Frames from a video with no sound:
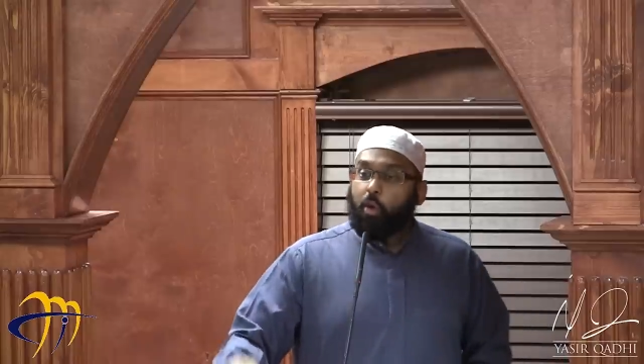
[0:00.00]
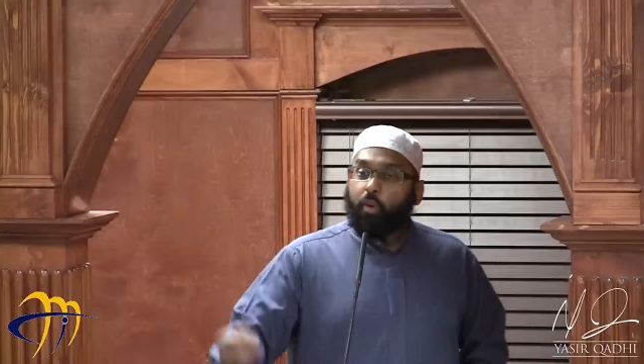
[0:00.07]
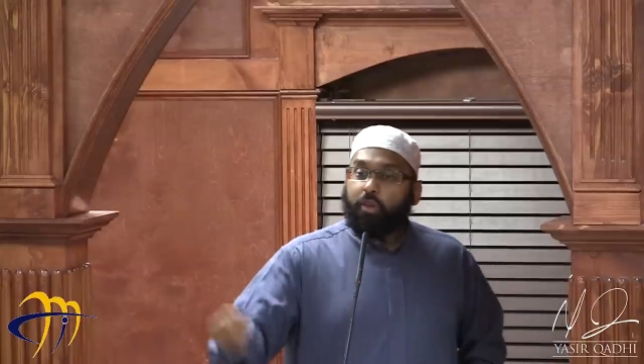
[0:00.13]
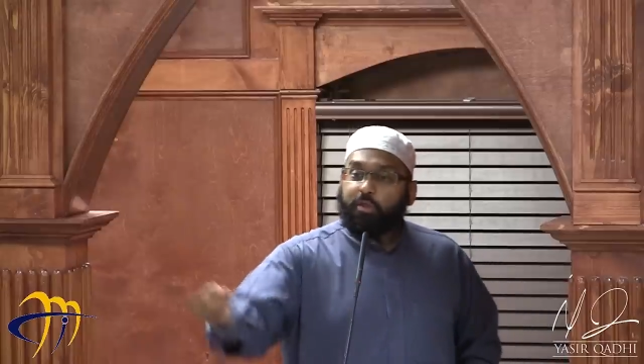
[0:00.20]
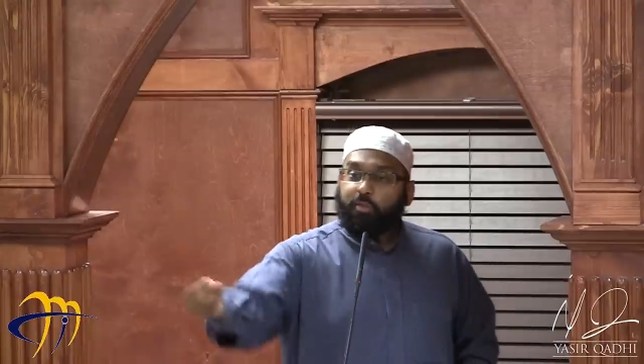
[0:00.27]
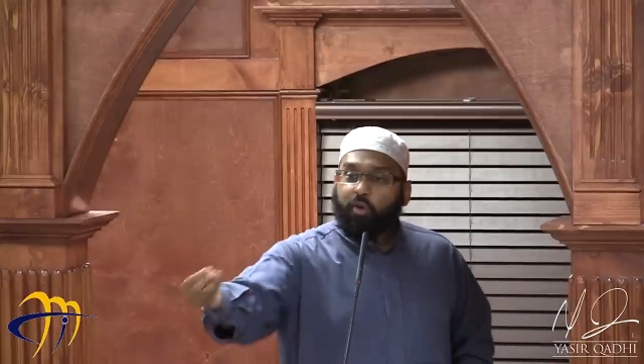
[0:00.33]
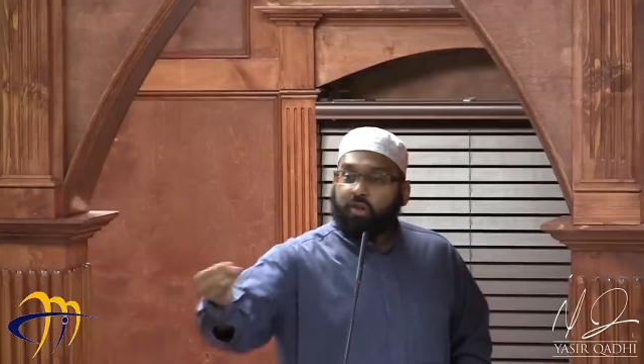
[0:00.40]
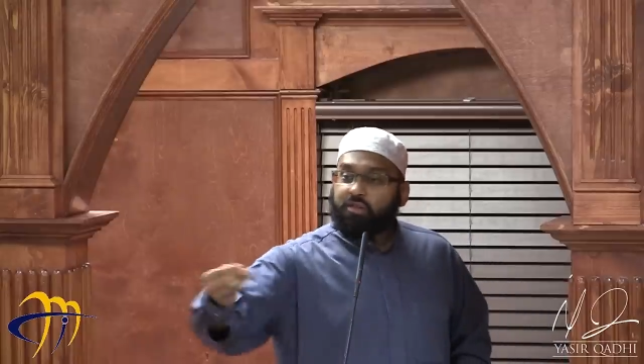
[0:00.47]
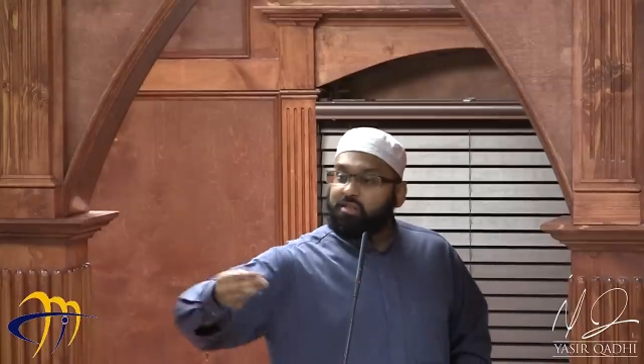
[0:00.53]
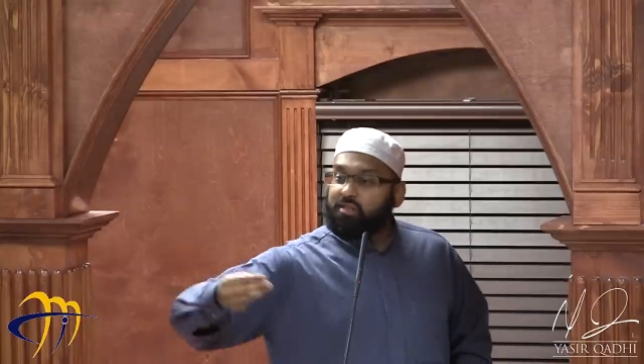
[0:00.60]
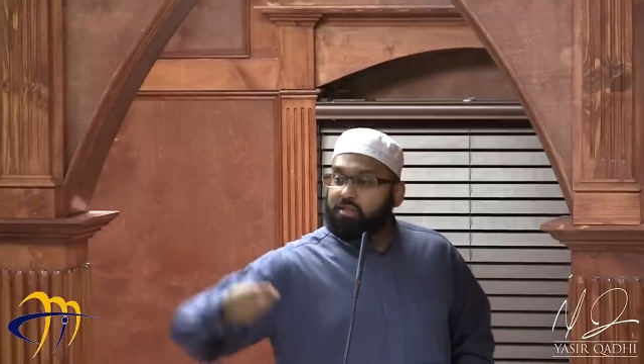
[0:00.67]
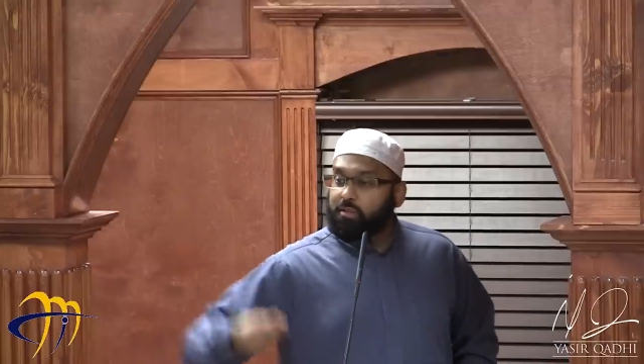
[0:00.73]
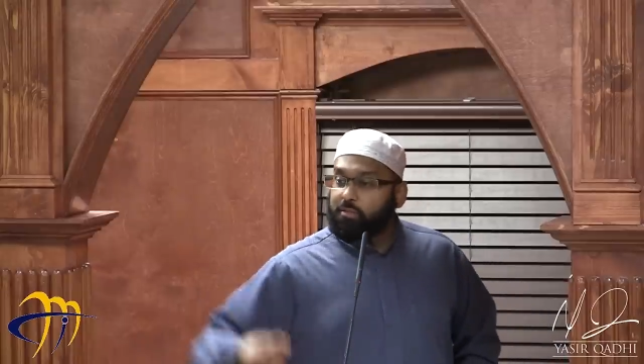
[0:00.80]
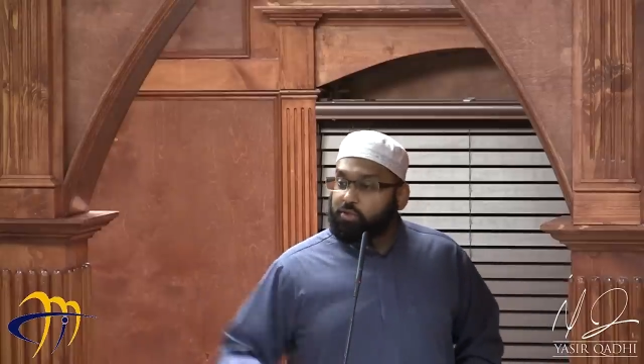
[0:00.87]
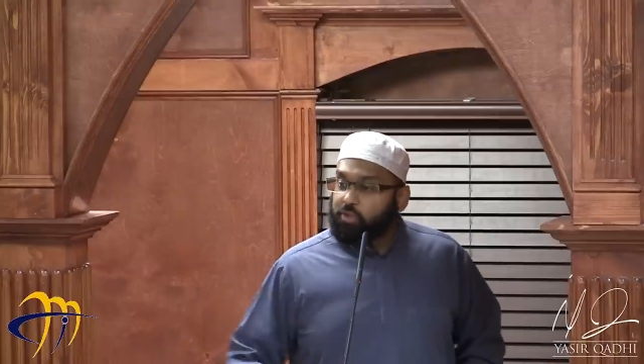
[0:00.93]
When the
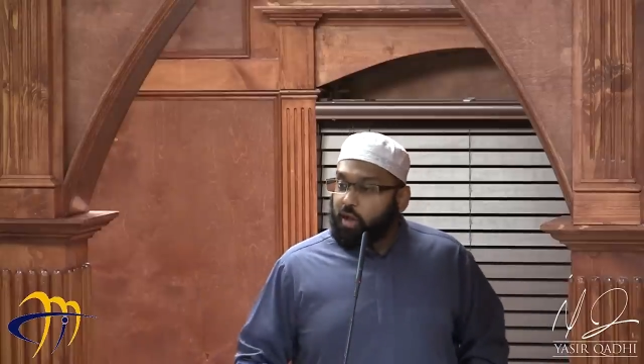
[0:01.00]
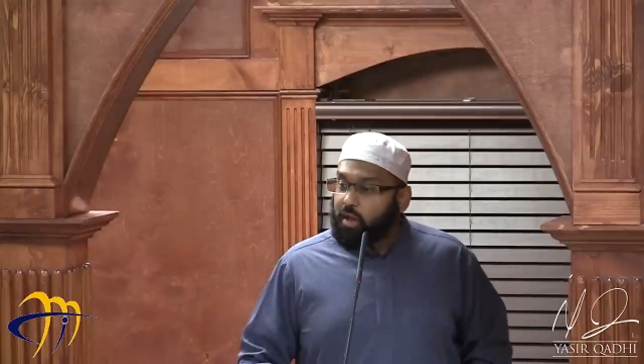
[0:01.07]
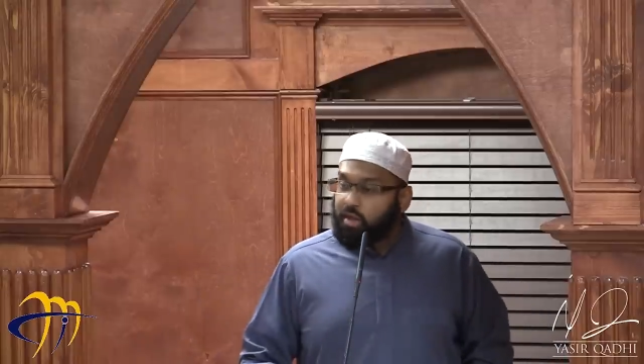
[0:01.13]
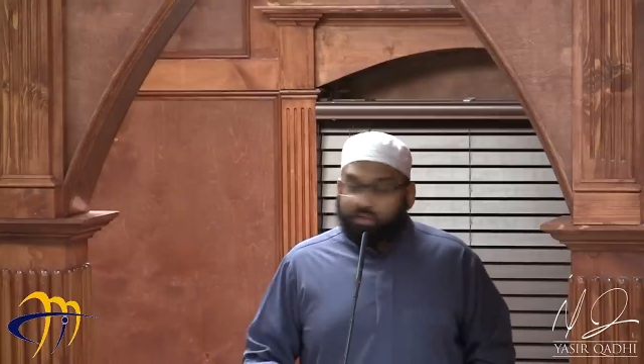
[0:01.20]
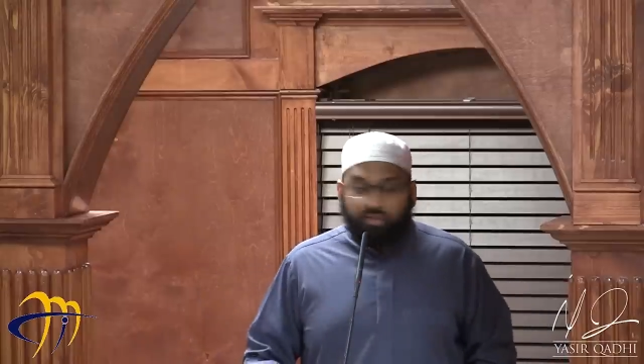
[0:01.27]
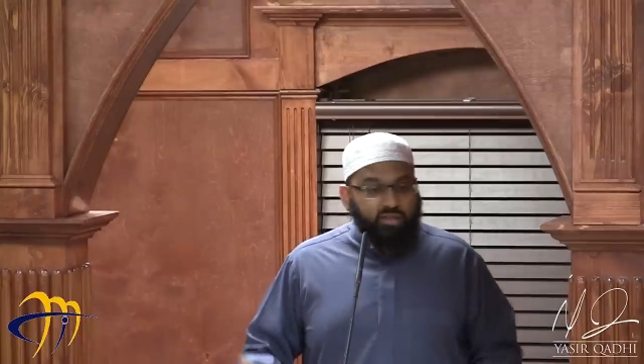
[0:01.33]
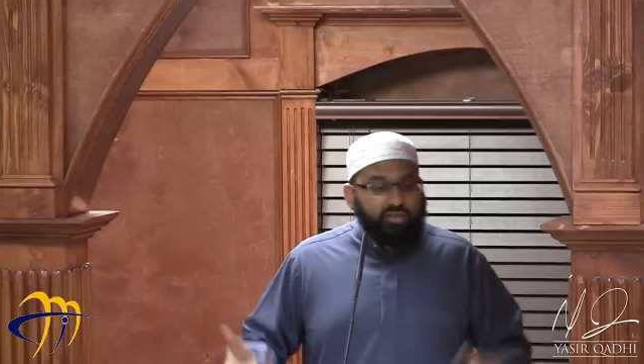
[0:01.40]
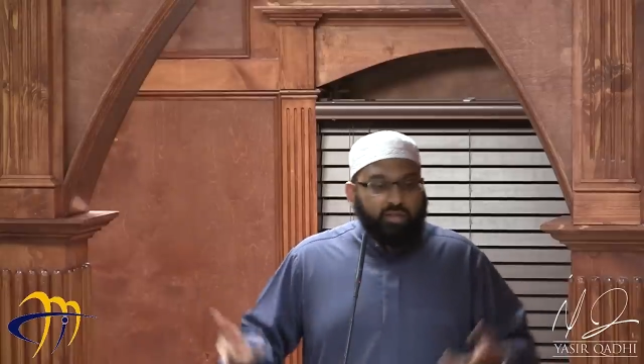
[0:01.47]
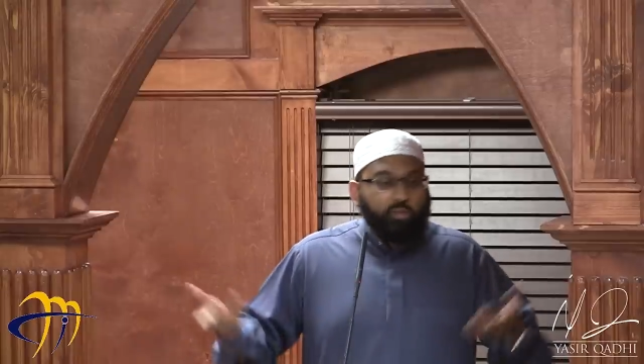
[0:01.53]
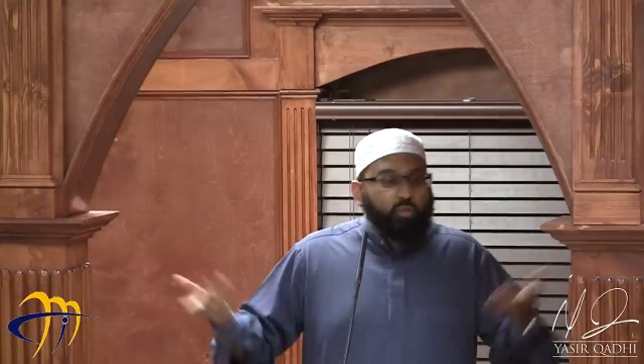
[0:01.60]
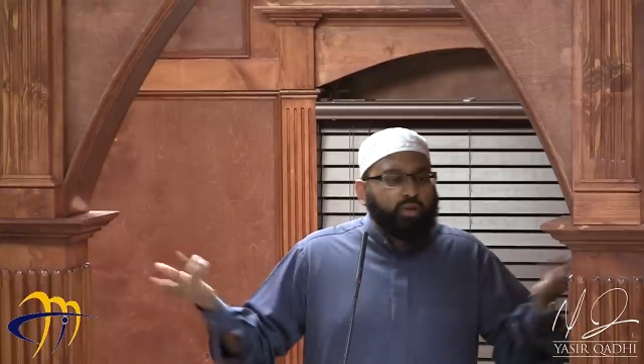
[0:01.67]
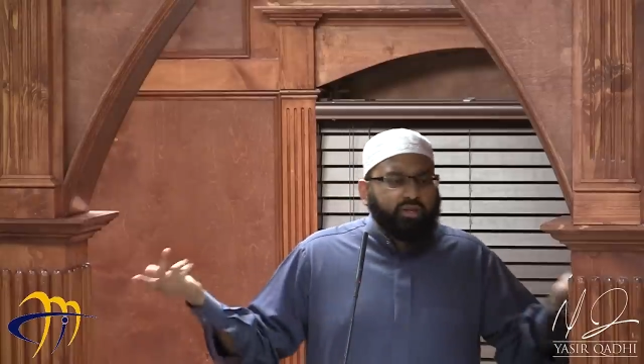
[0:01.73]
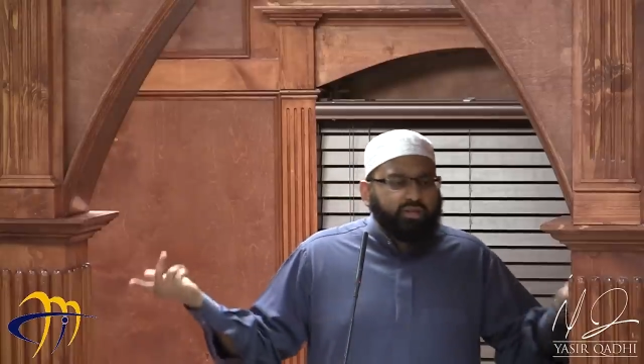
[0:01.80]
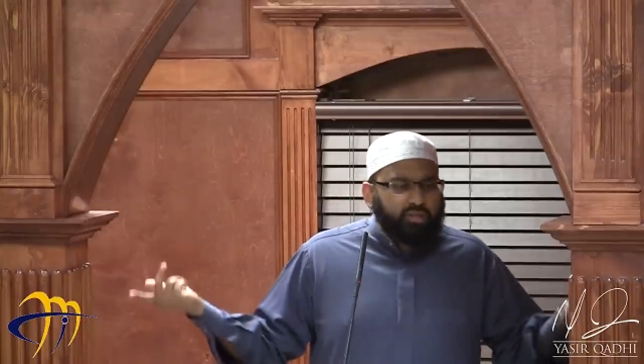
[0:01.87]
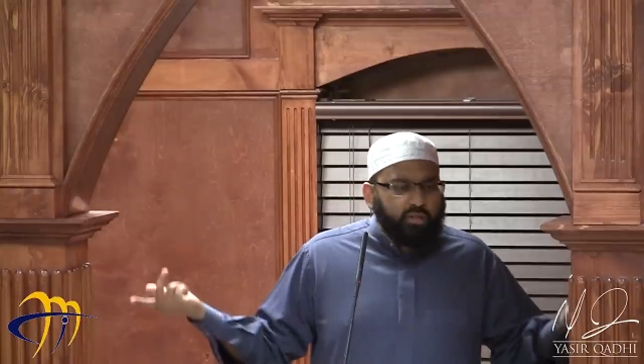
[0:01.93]
Prophet saw us, he said,
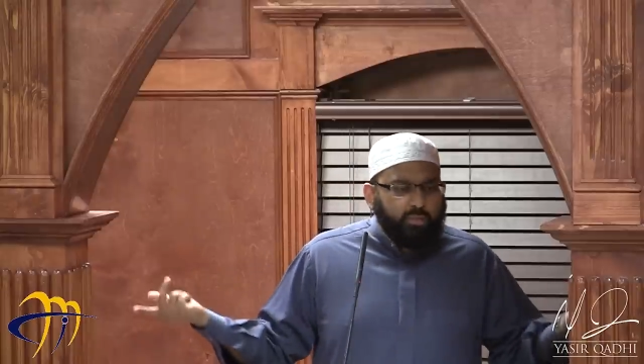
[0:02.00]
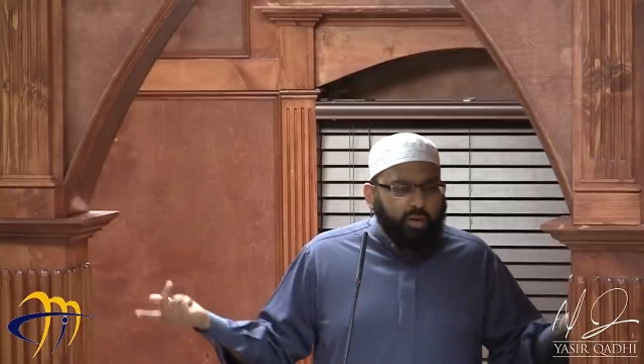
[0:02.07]
What is the